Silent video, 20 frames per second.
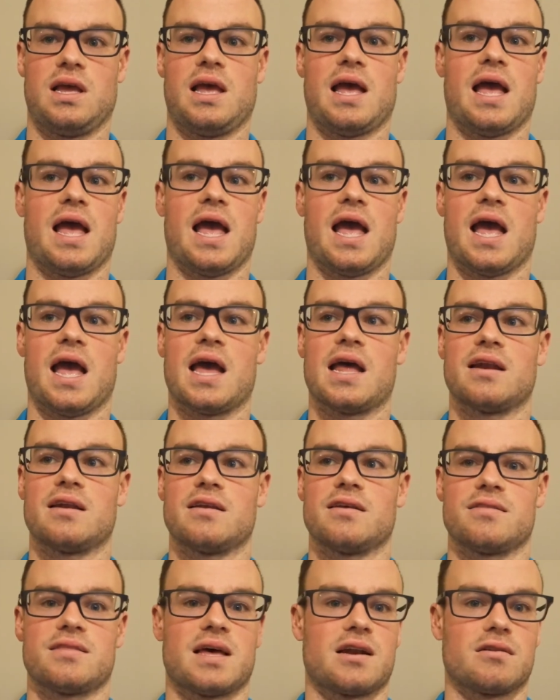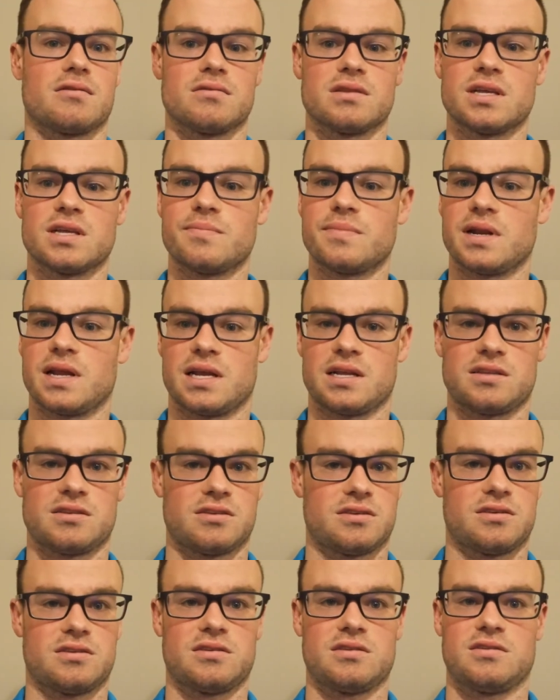And that
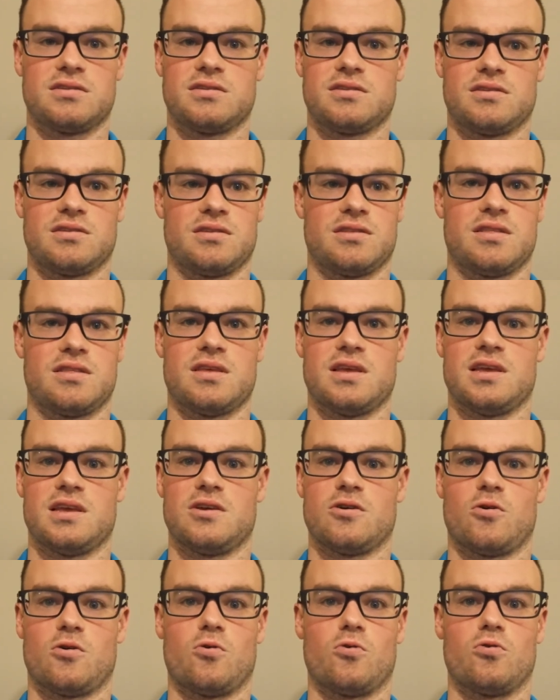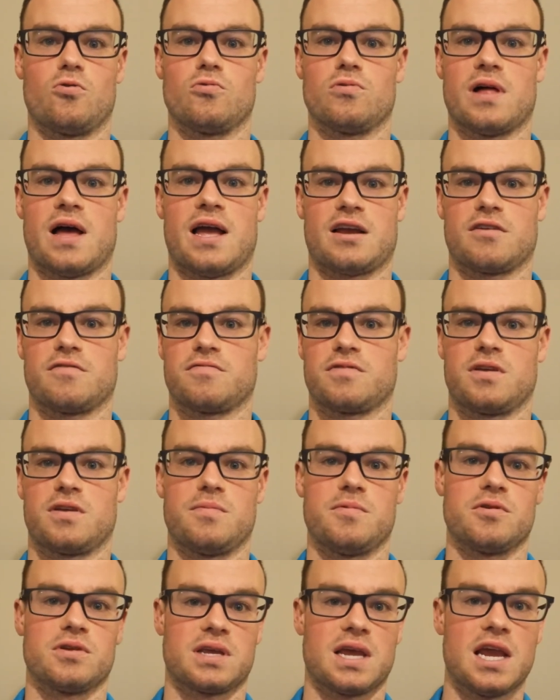eliminates the whole lack of
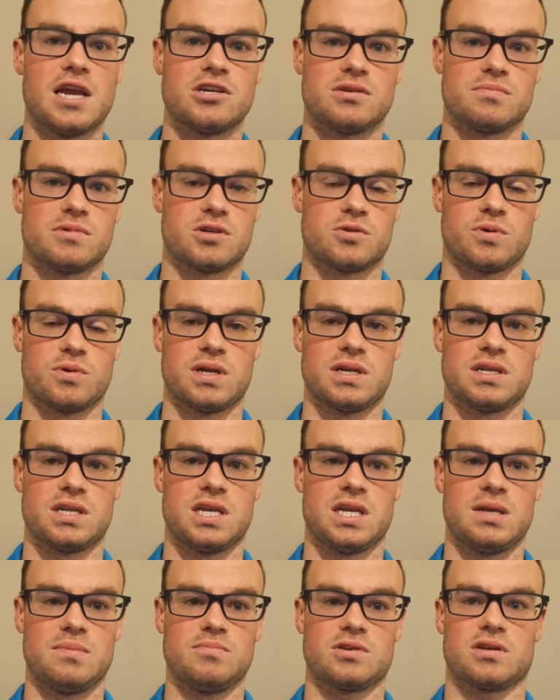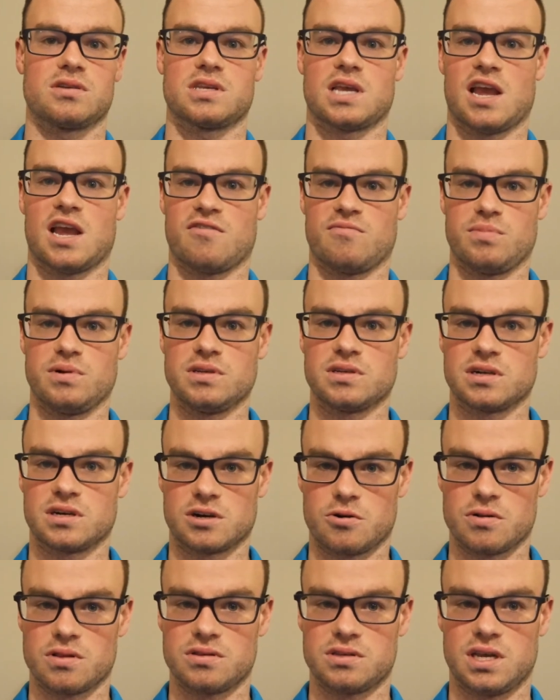communication between teams, because everybody's going to
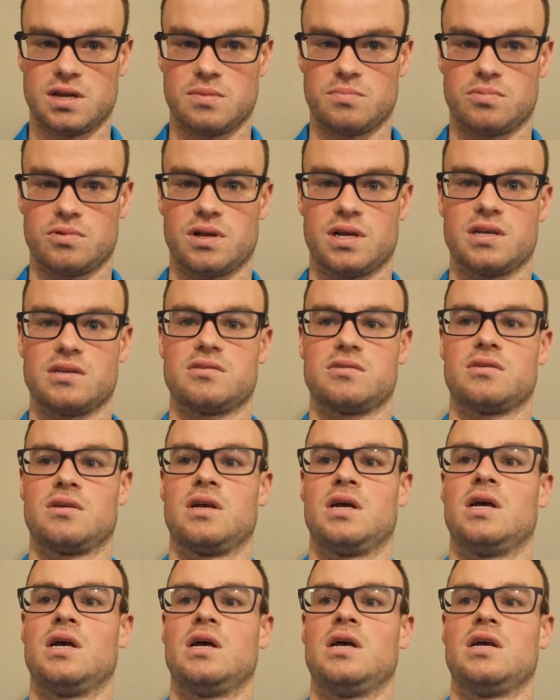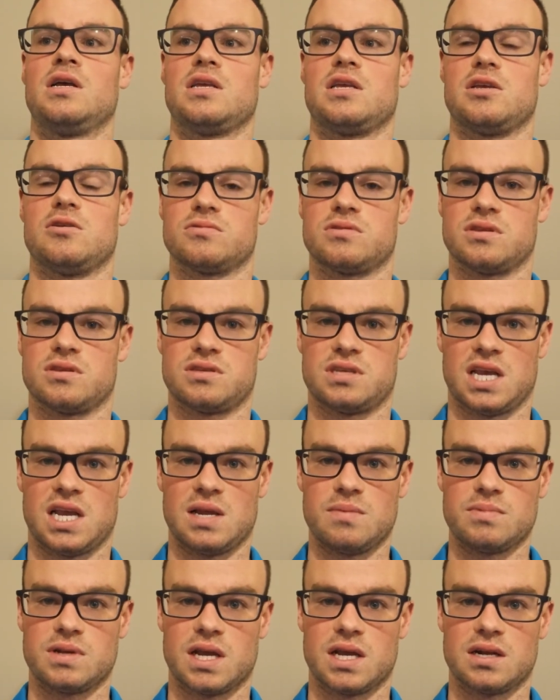go to the same place, use the
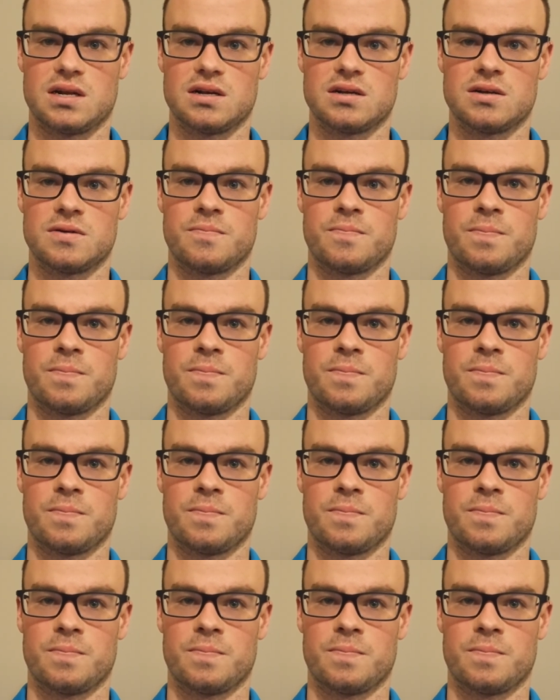same data.